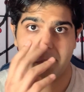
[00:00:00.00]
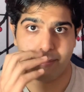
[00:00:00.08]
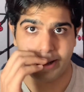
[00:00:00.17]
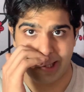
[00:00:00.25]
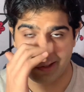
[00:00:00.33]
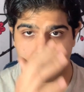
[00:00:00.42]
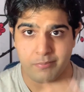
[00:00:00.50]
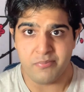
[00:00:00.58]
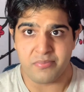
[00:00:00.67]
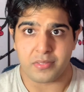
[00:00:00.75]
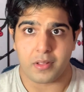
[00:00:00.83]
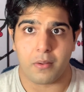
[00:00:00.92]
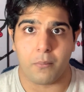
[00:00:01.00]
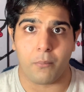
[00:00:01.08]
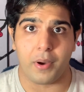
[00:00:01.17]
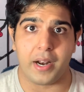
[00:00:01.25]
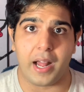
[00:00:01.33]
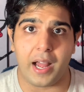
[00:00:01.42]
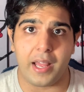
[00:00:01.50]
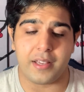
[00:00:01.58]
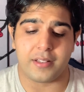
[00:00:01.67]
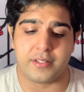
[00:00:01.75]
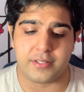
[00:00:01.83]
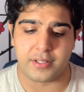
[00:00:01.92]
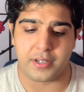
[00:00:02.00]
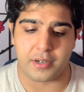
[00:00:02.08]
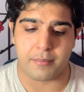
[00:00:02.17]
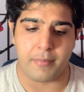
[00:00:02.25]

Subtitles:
But what I consider